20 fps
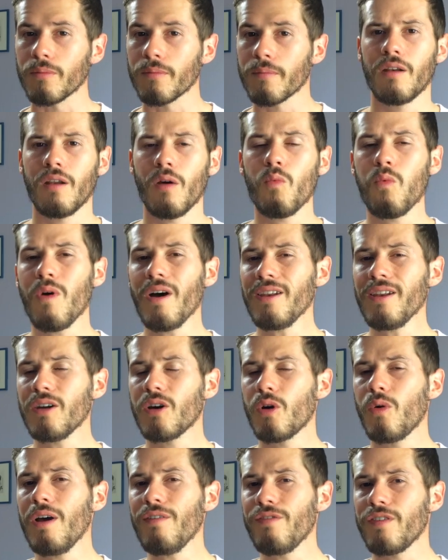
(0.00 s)
Now, one
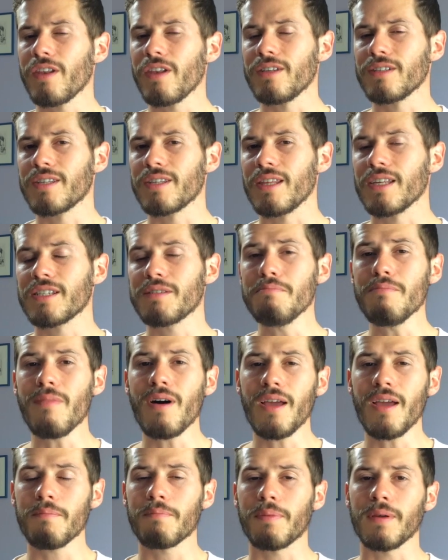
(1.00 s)
equivalent to this
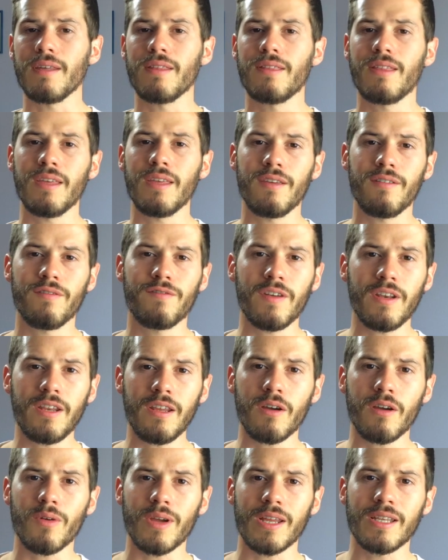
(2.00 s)
might be the
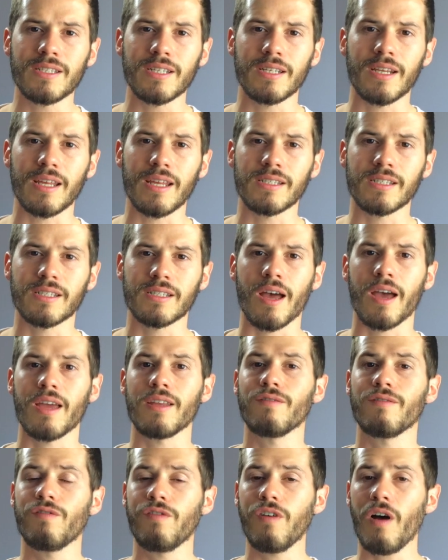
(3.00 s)
video internet
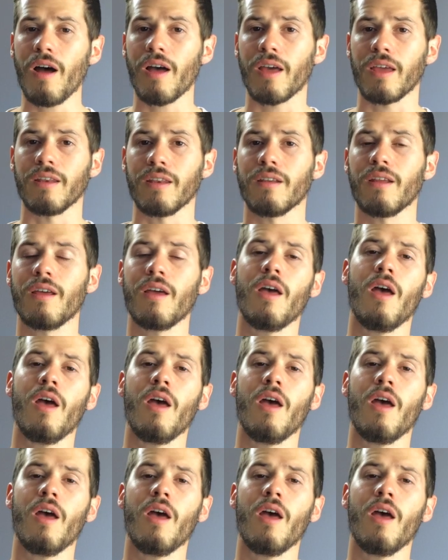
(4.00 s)
site Vine,